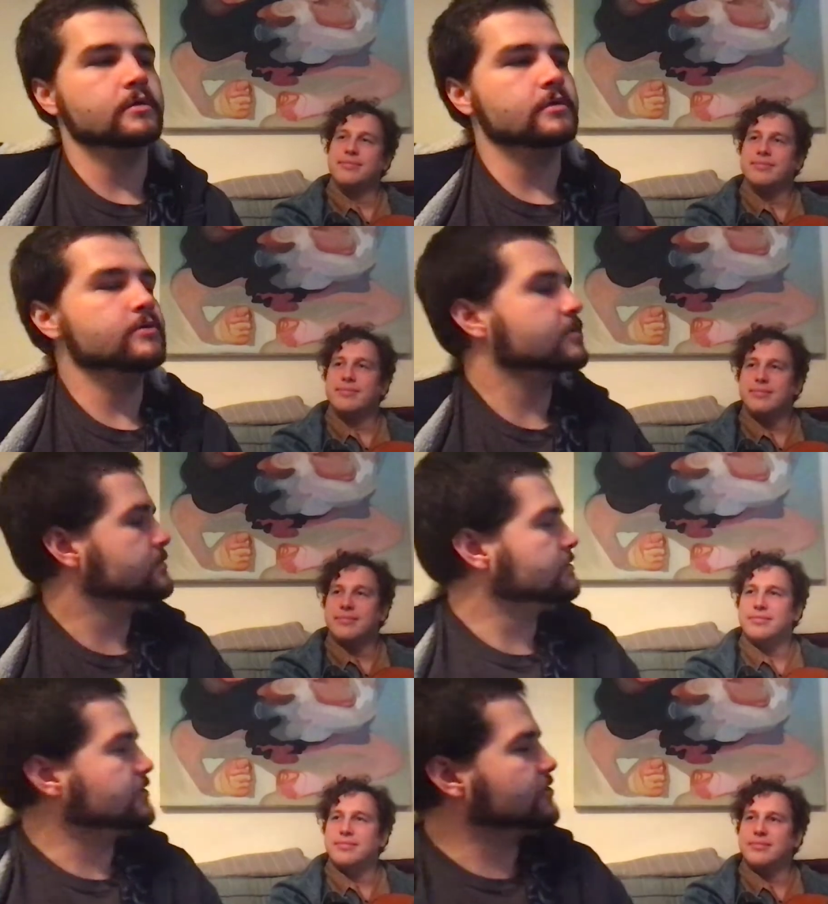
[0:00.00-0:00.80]
Speaker 1: you
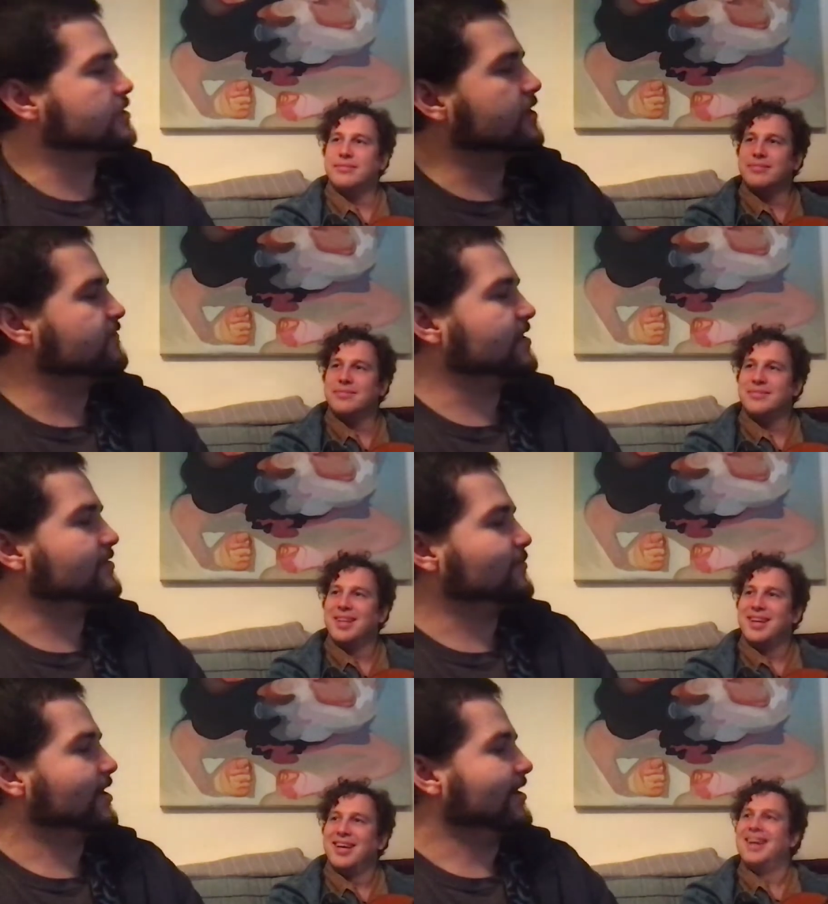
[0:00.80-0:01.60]
can you can love
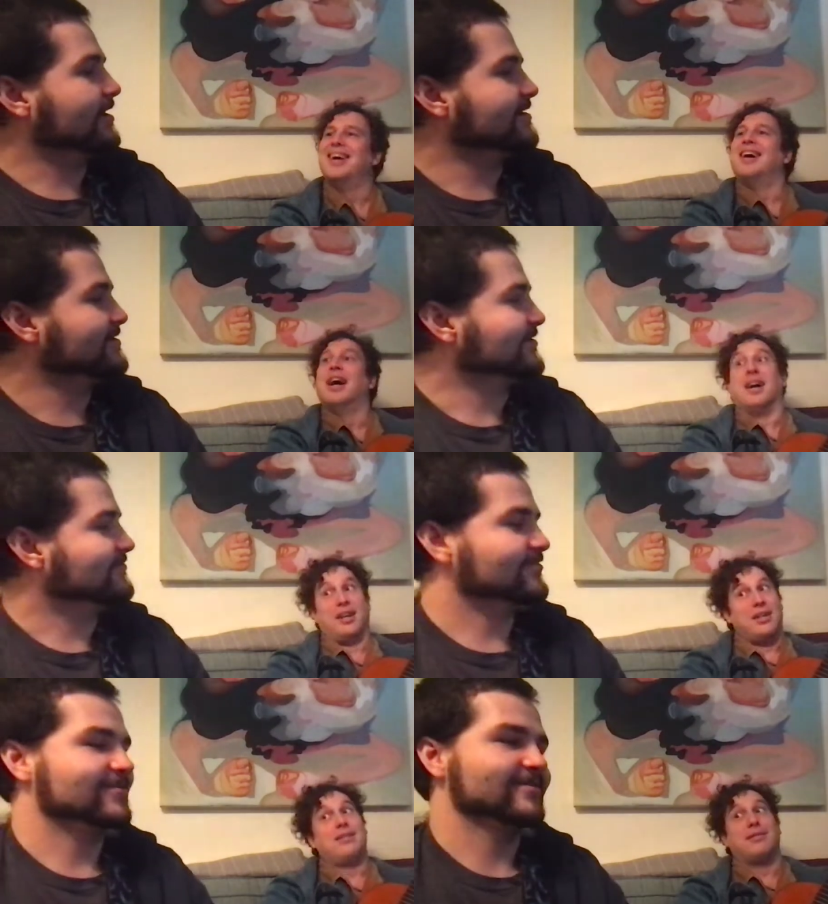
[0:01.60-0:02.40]
anywhere if
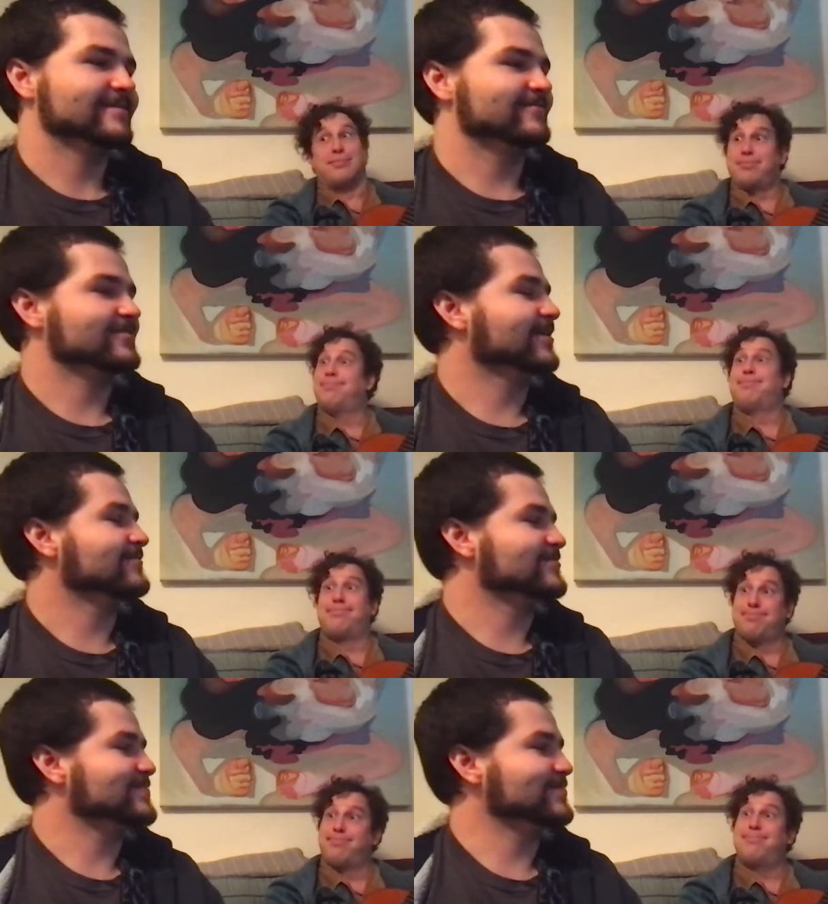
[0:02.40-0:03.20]
you're if you
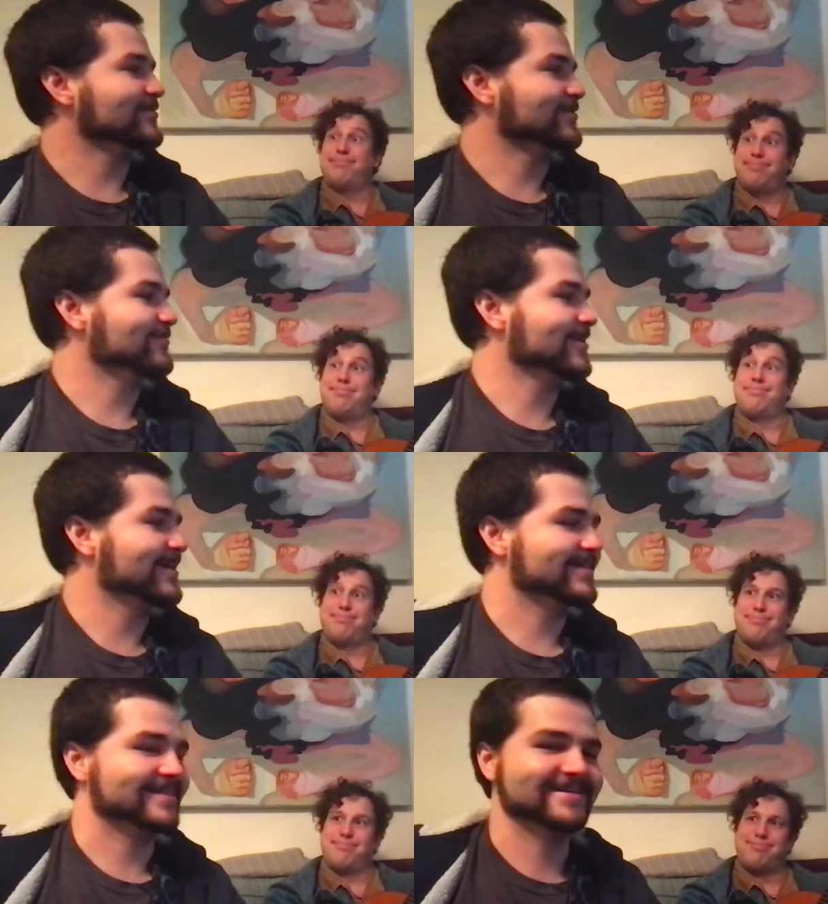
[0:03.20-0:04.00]
love the people you're
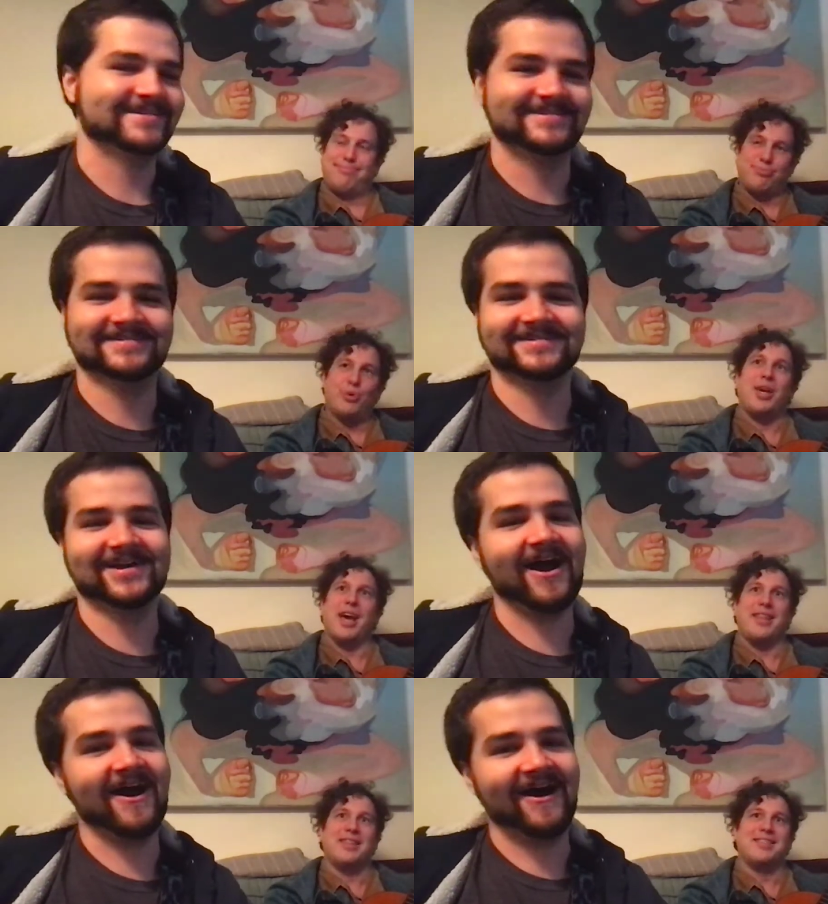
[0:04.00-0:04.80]
with. Well,
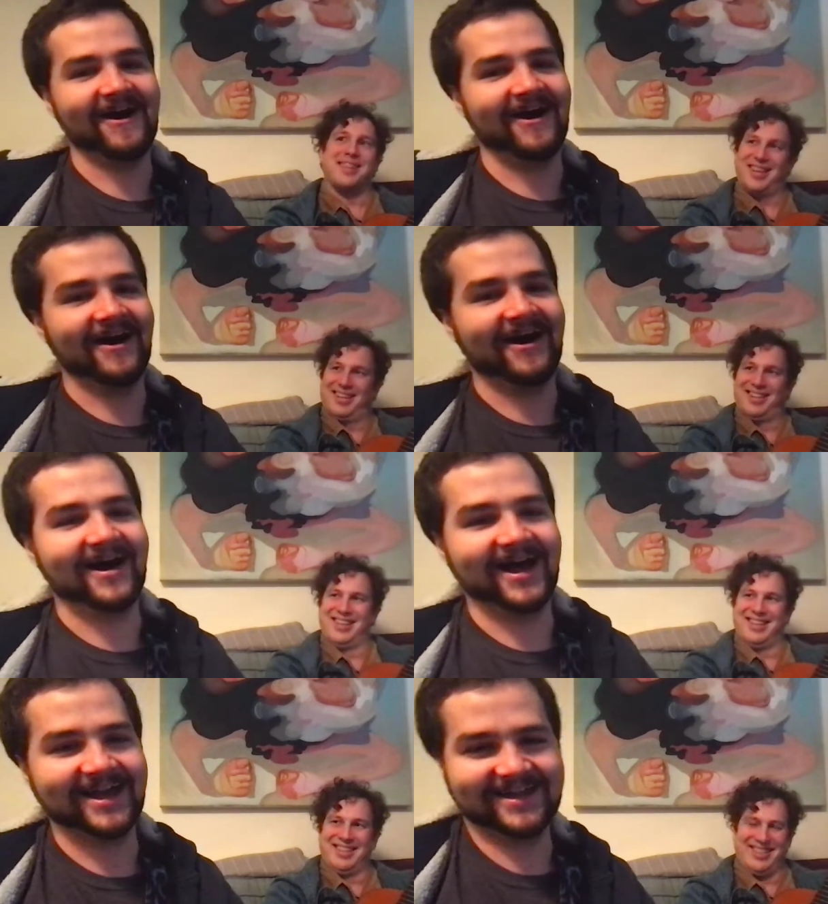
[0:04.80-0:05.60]

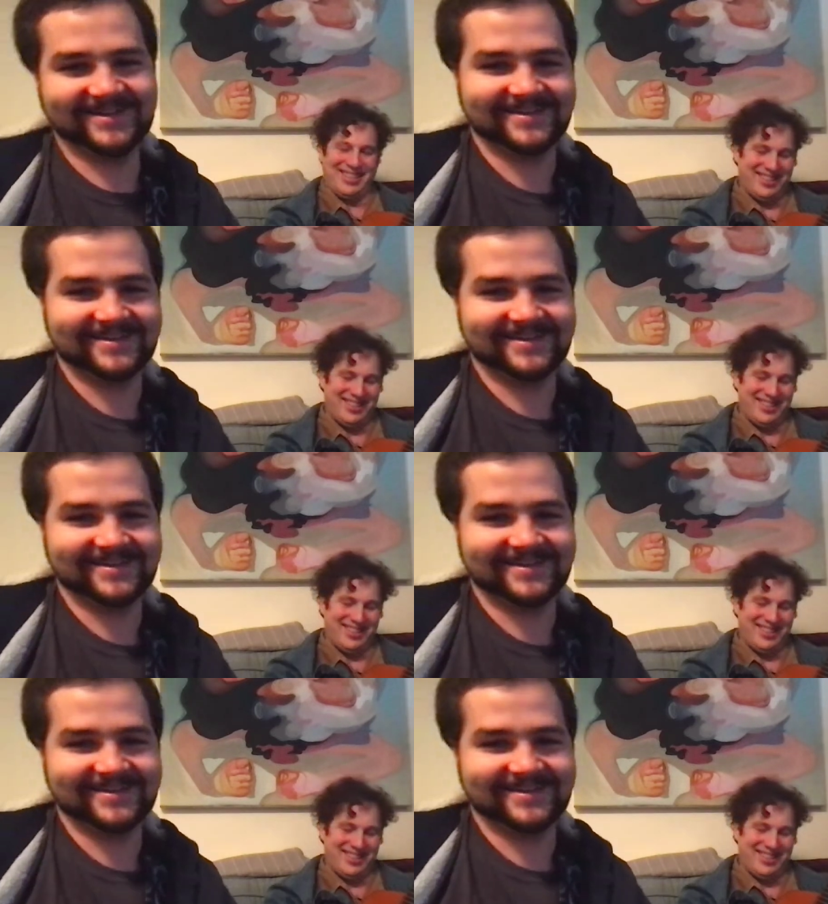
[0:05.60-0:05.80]
yeah, that's,